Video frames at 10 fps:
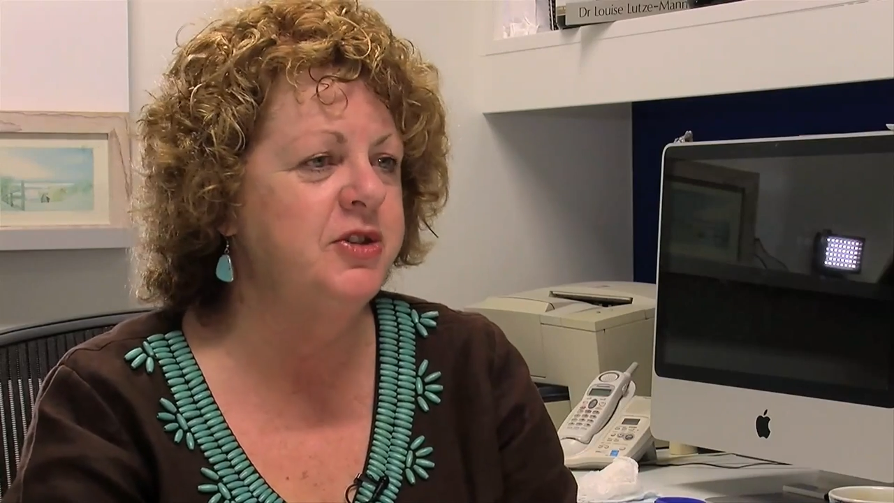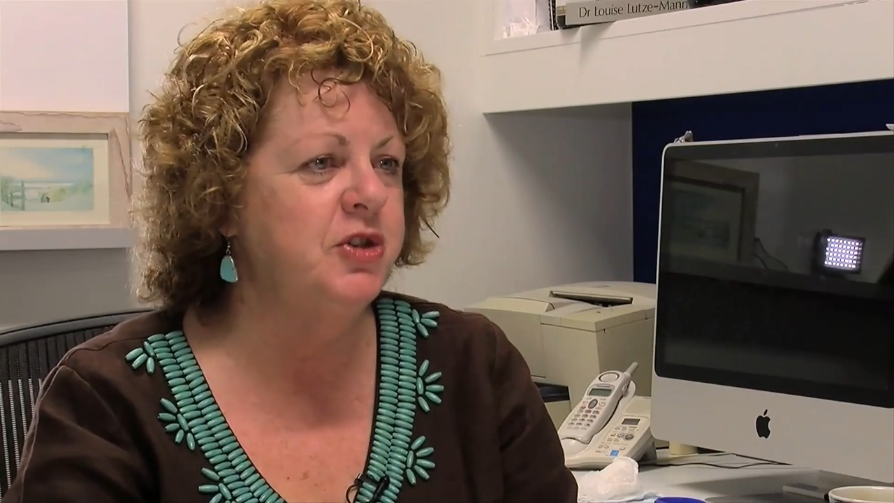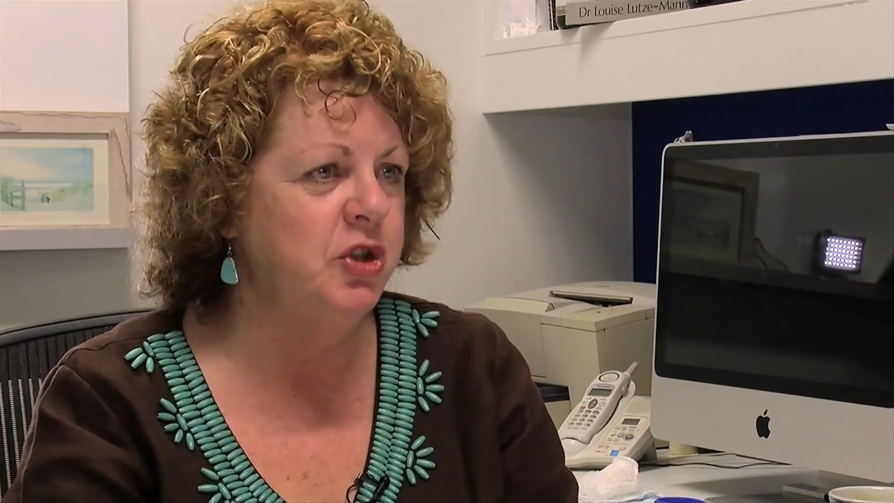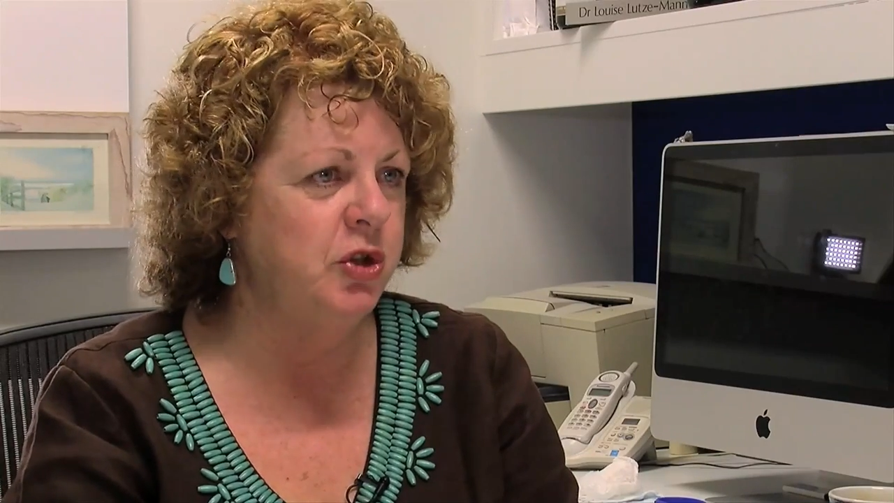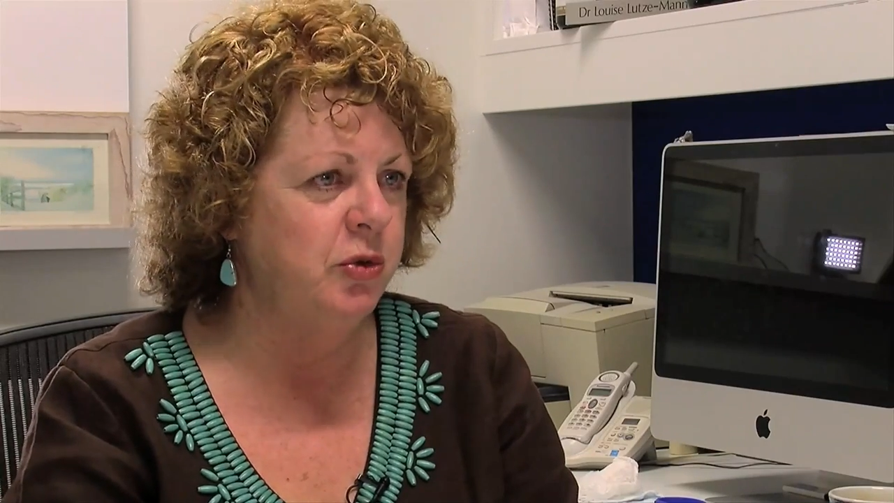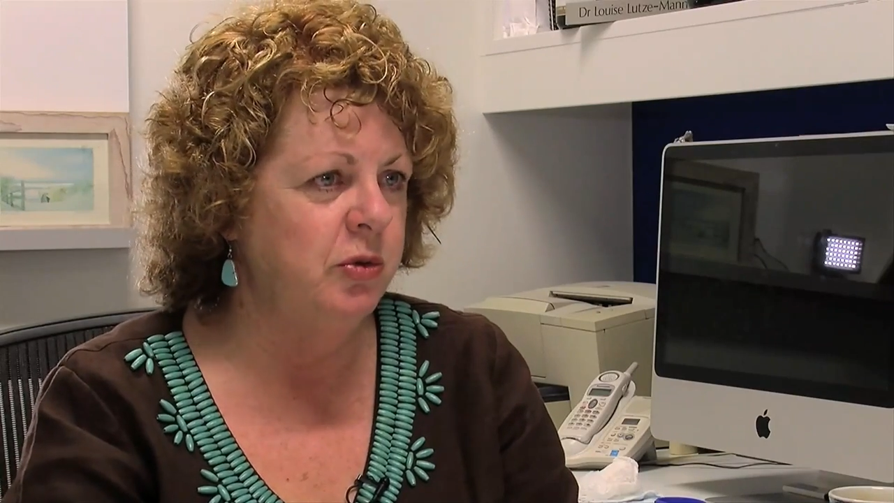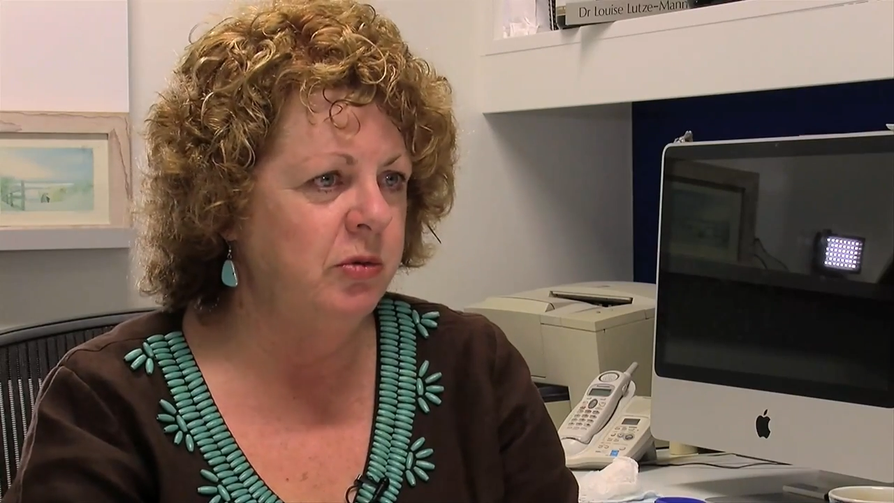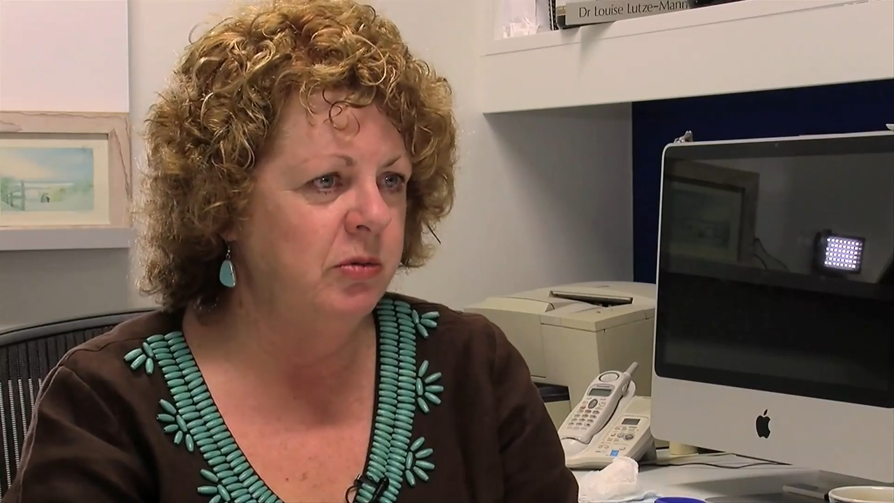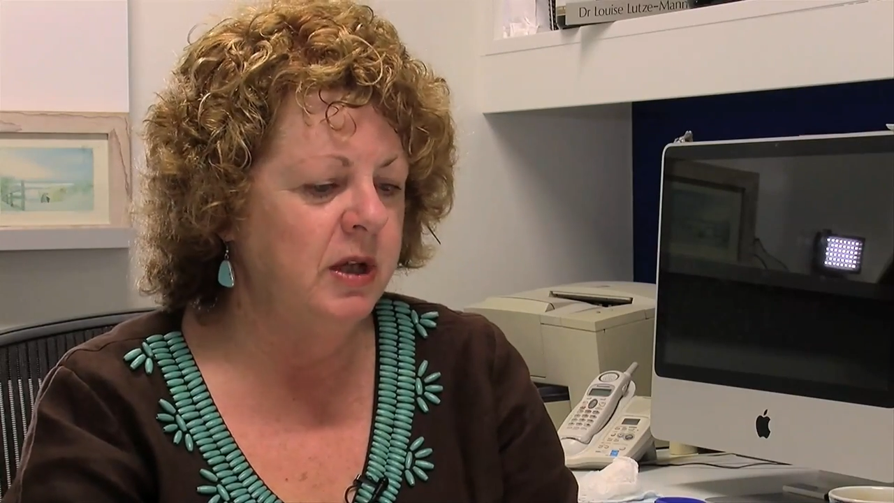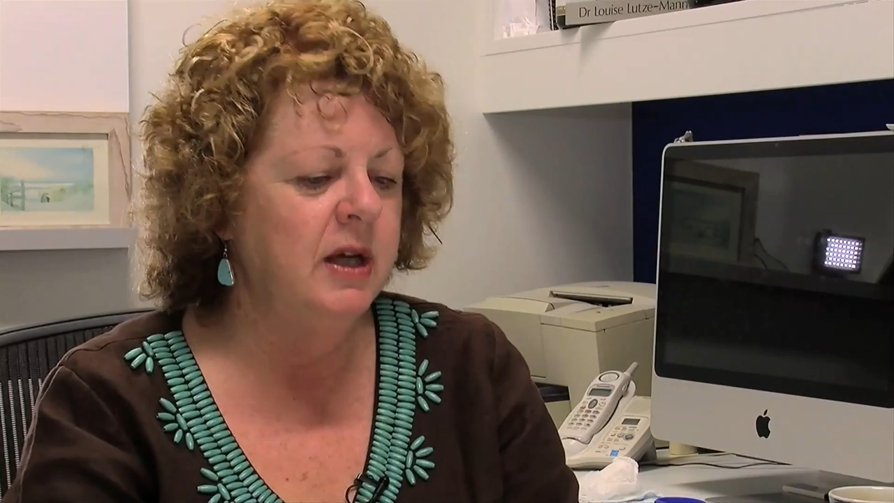due
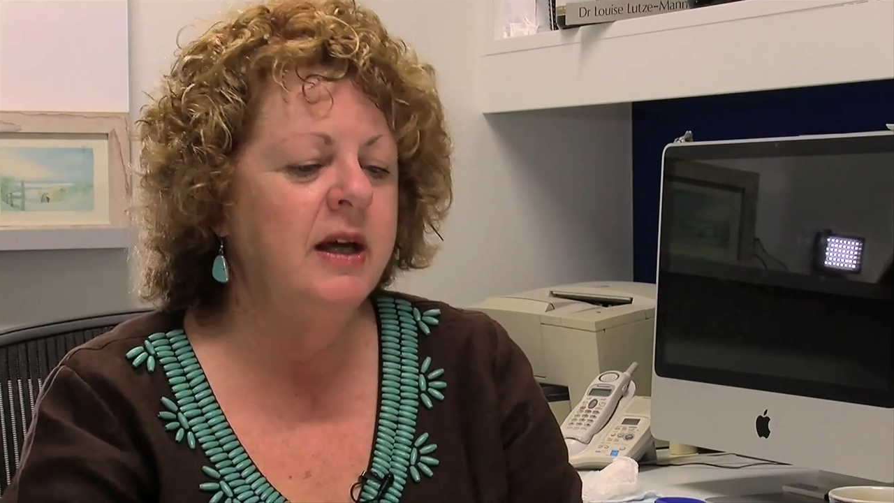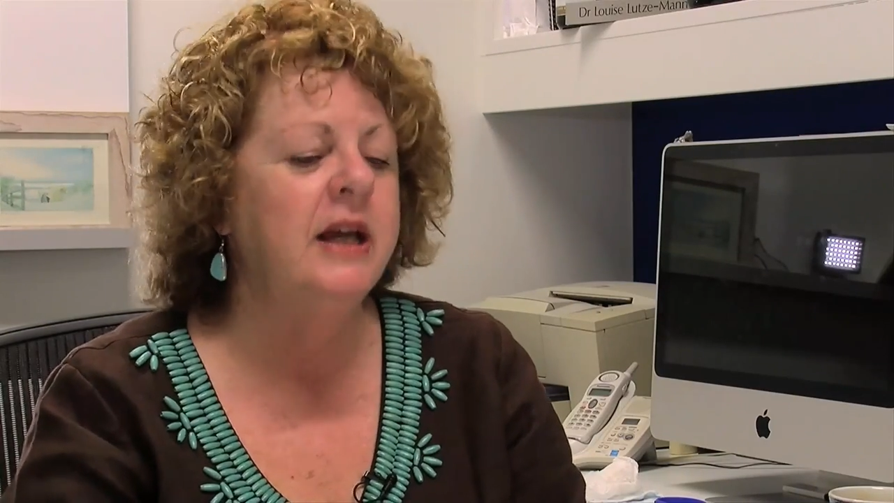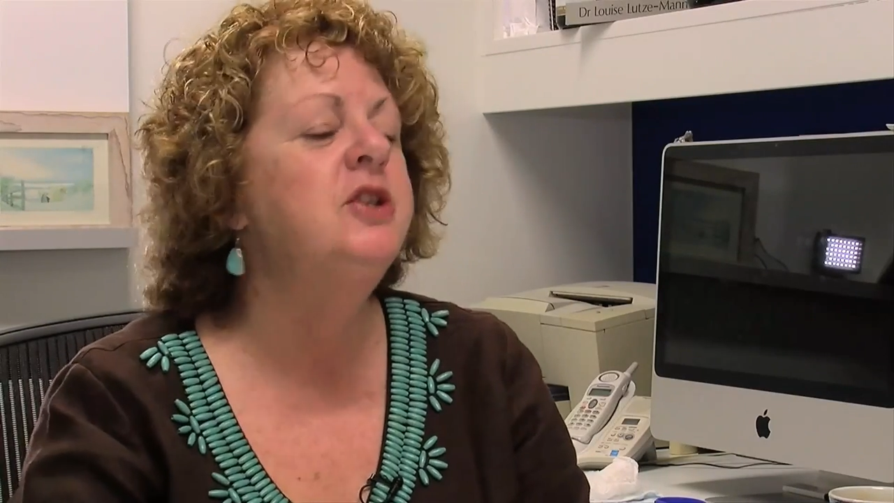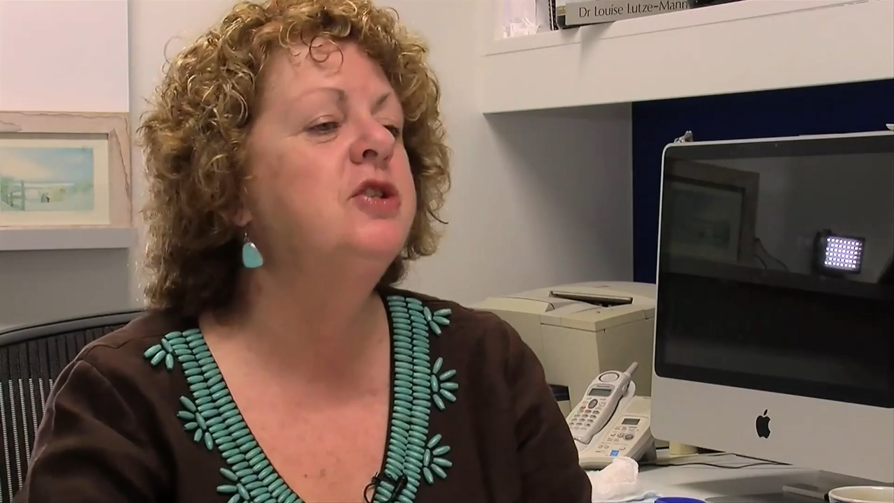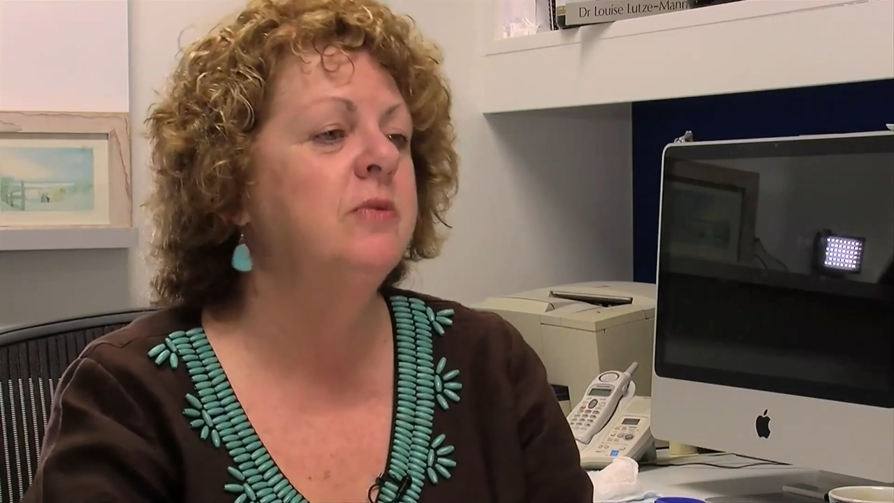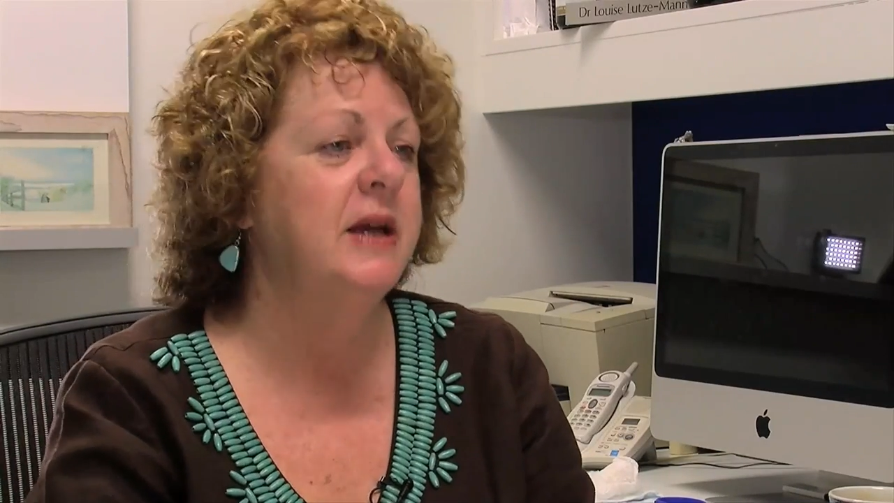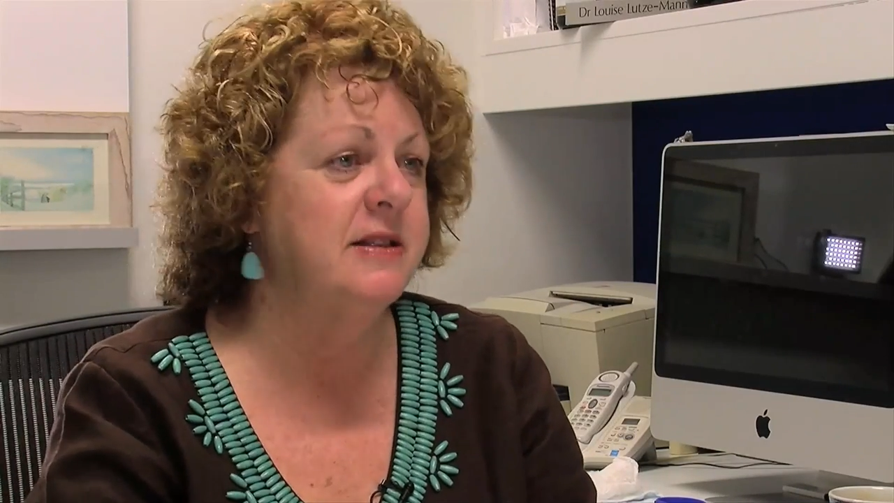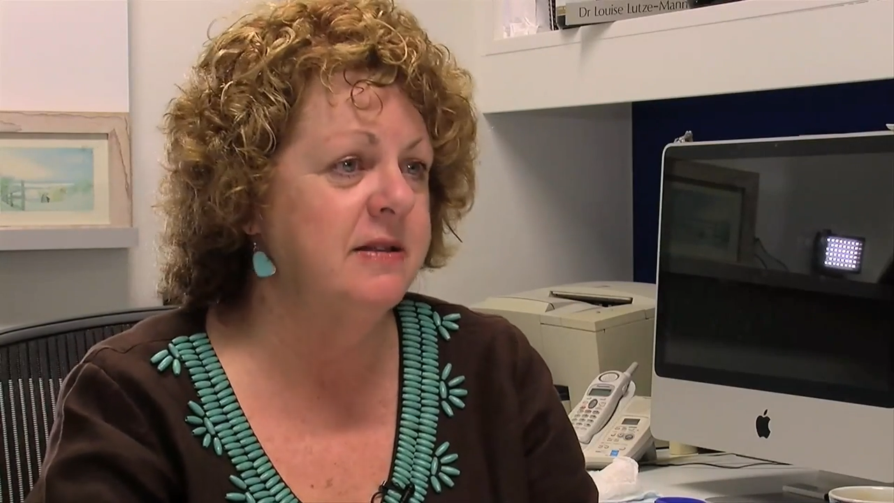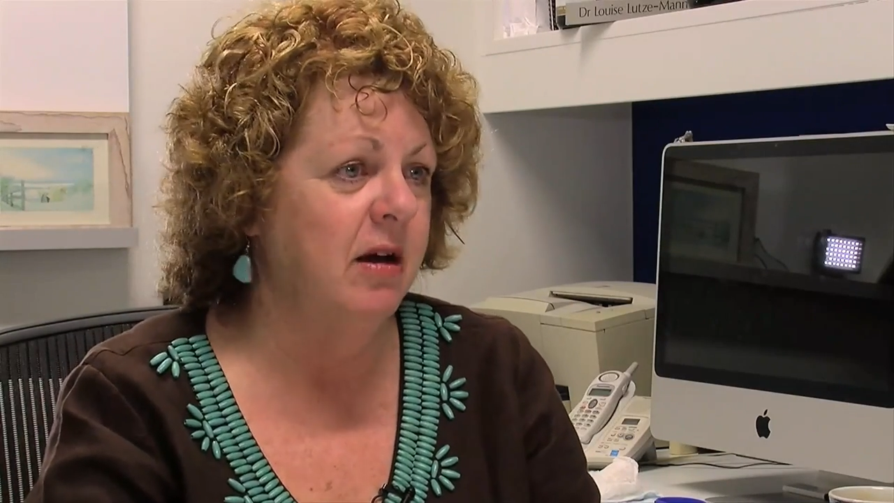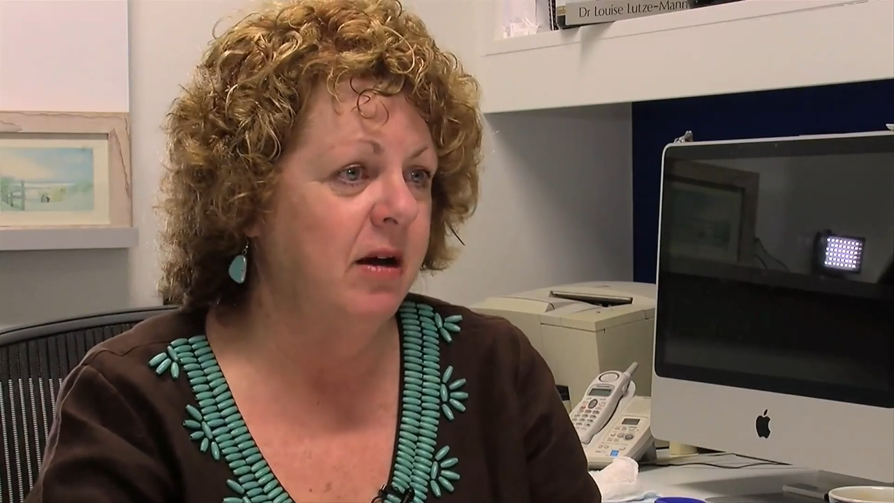in two weeks'
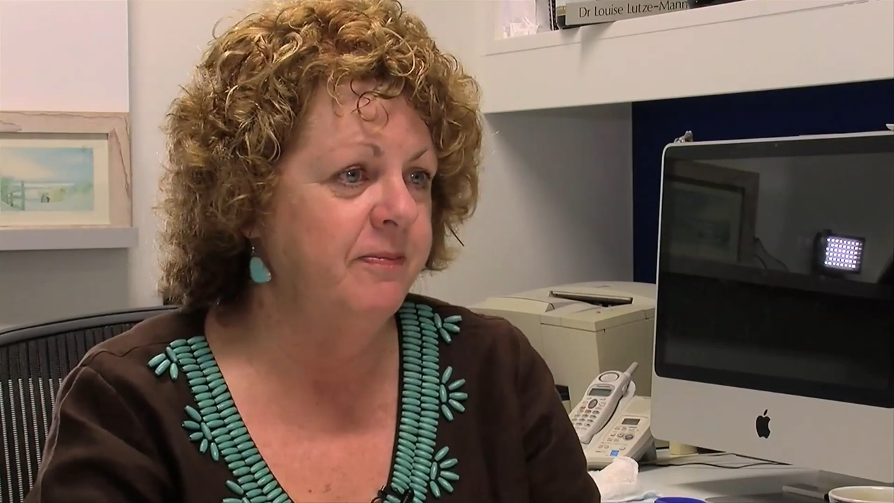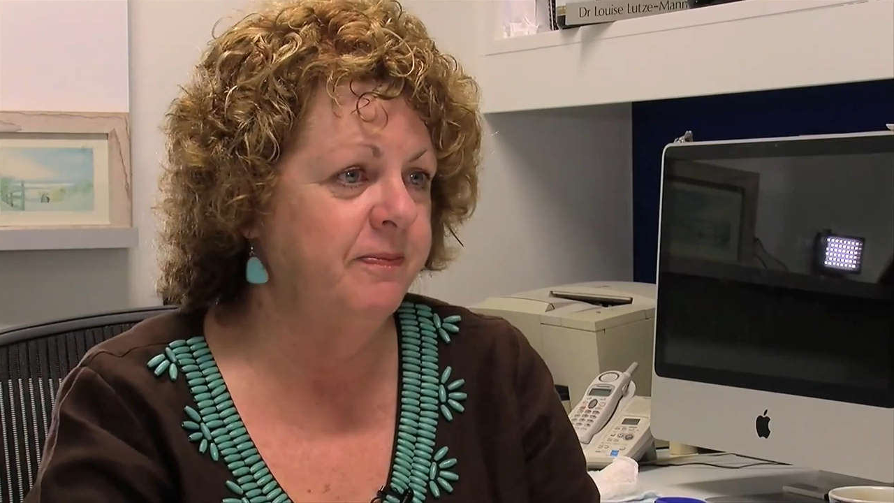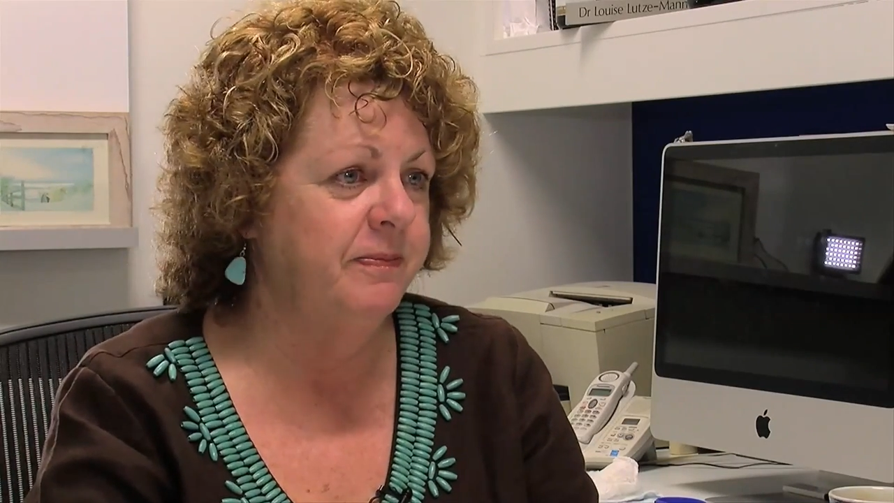time.